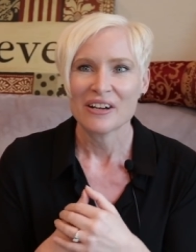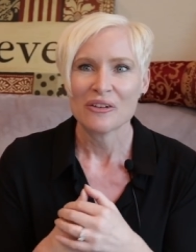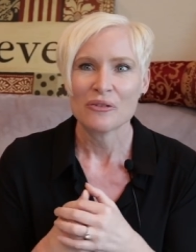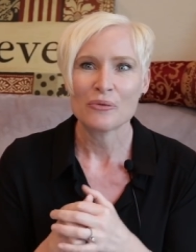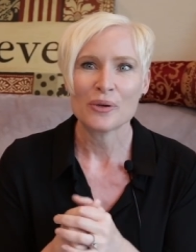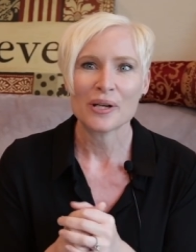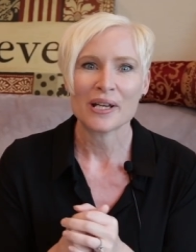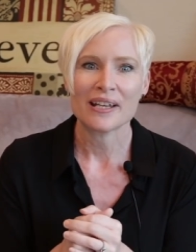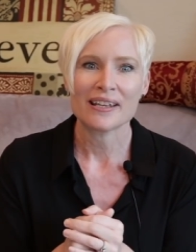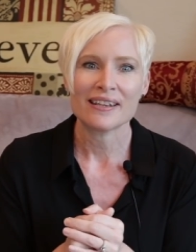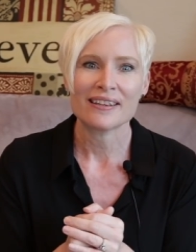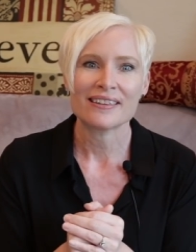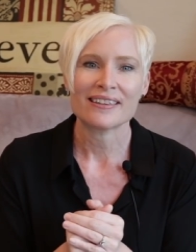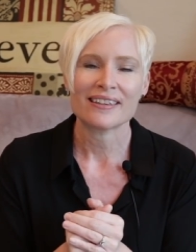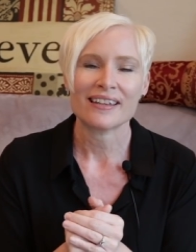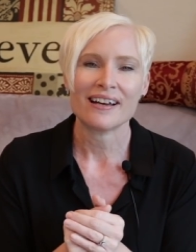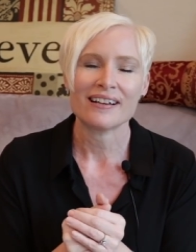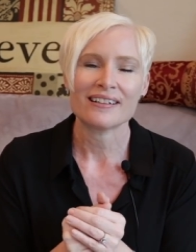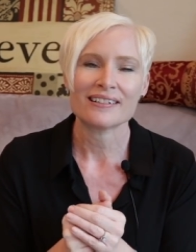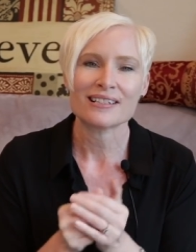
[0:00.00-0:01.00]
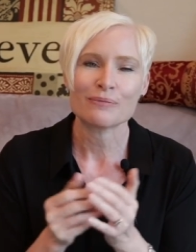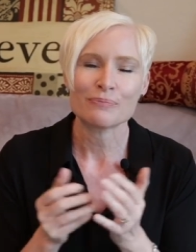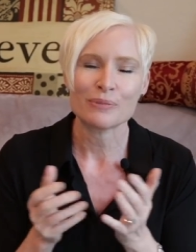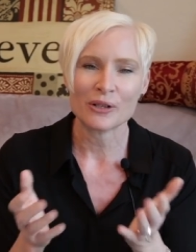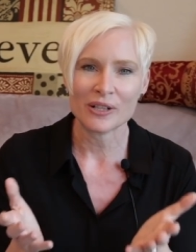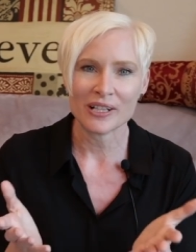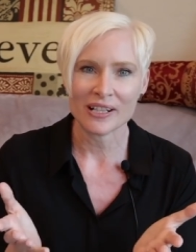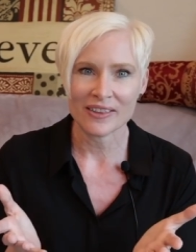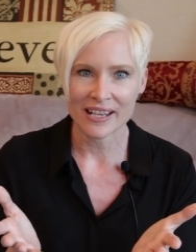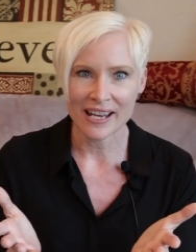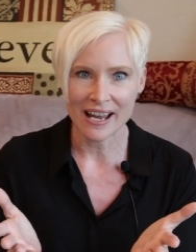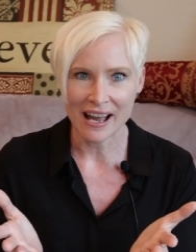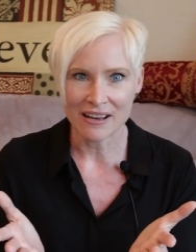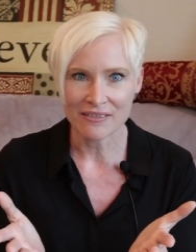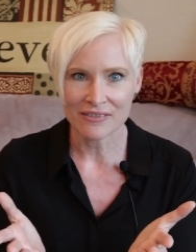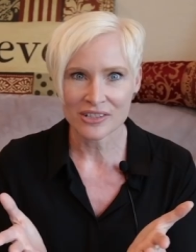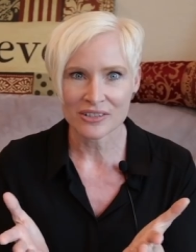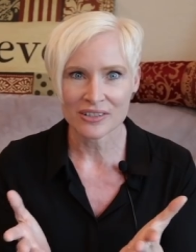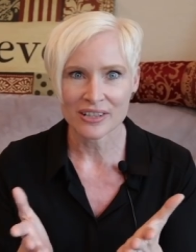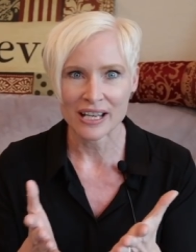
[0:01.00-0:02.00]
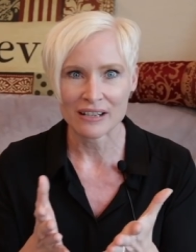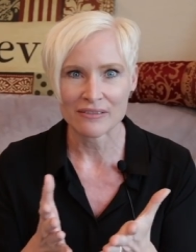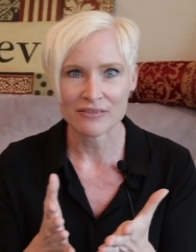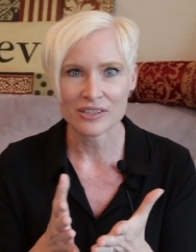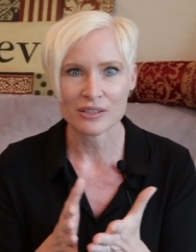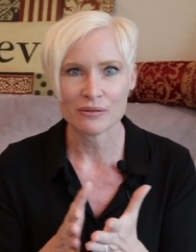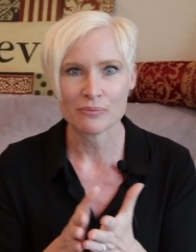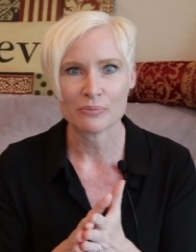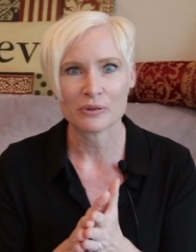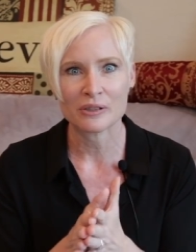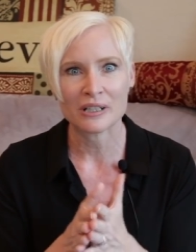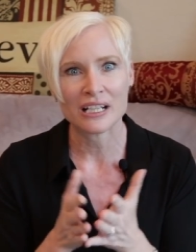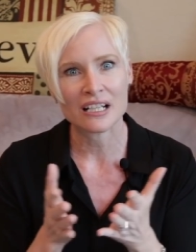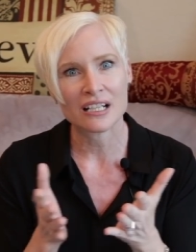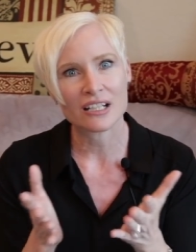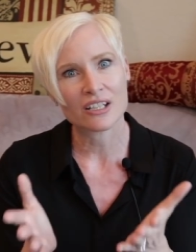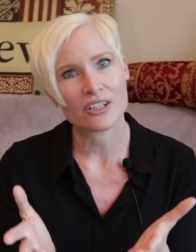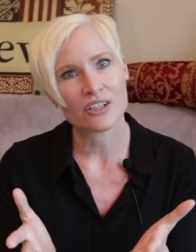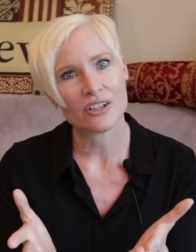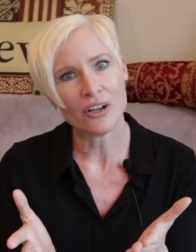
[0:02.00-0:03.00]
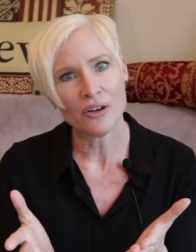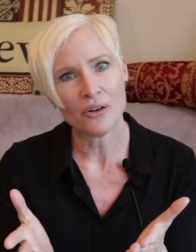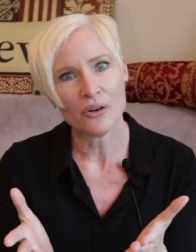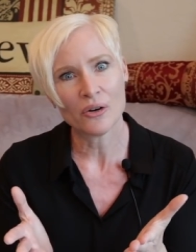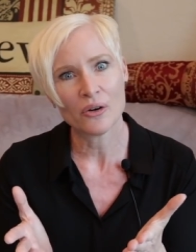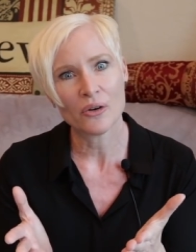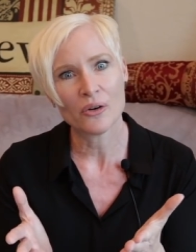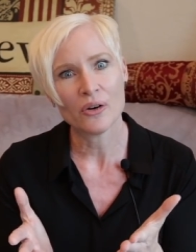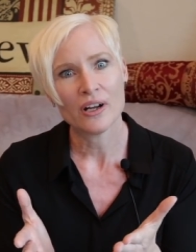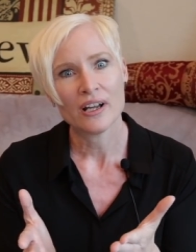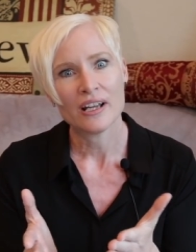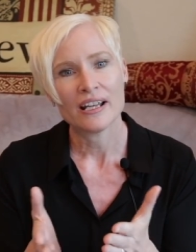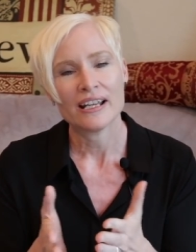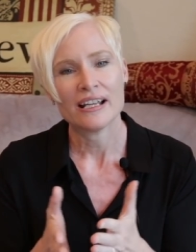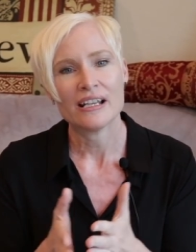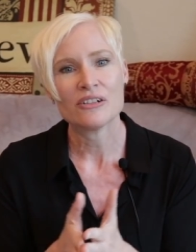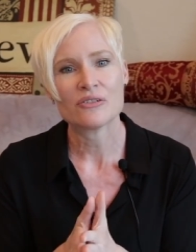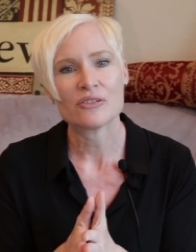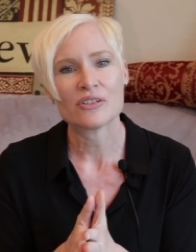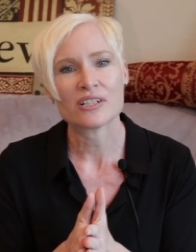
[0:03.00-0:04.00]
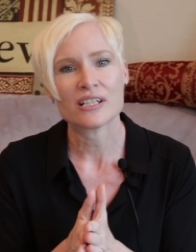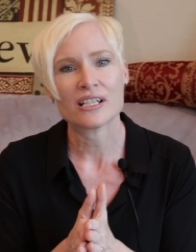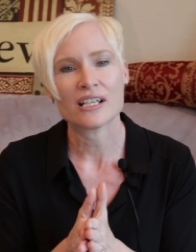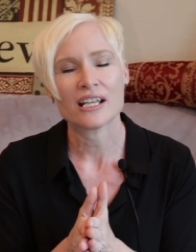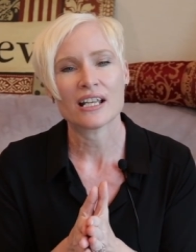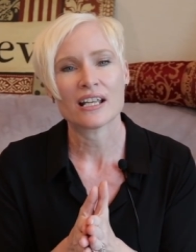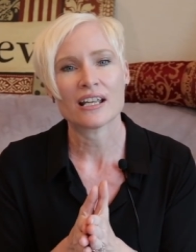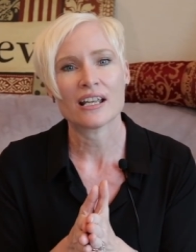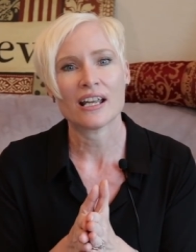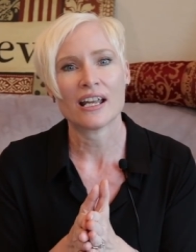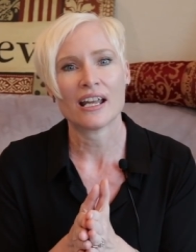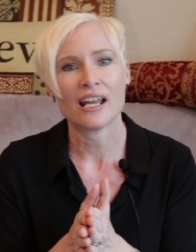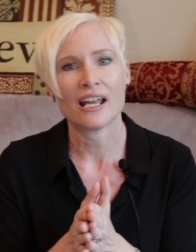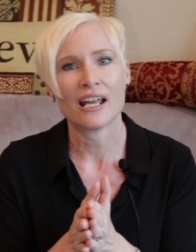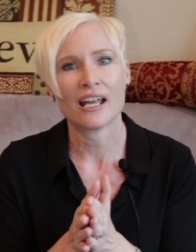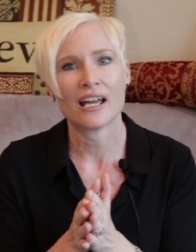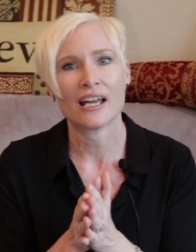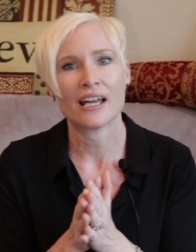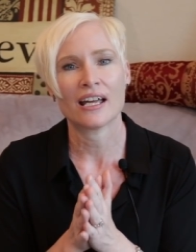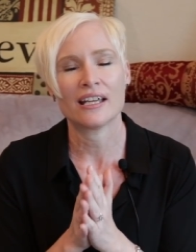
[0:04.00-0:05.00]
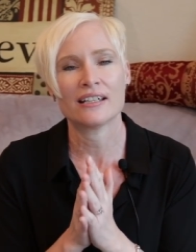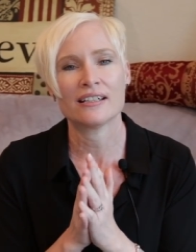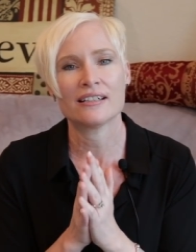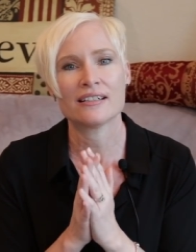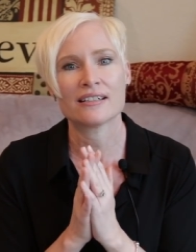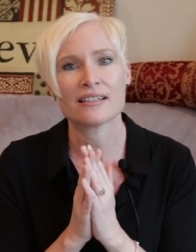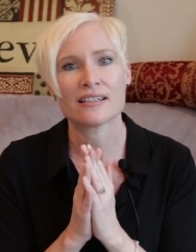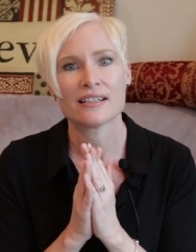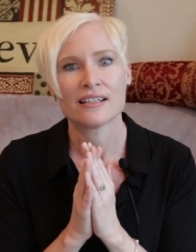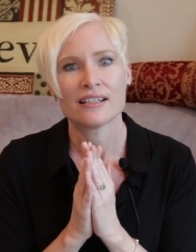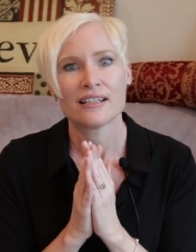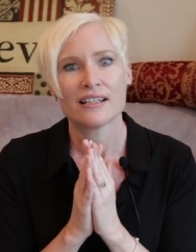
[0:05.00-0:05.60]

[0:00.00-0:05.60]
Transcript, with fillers: with uh, Spirit in the Afterlife to bring you interesting and,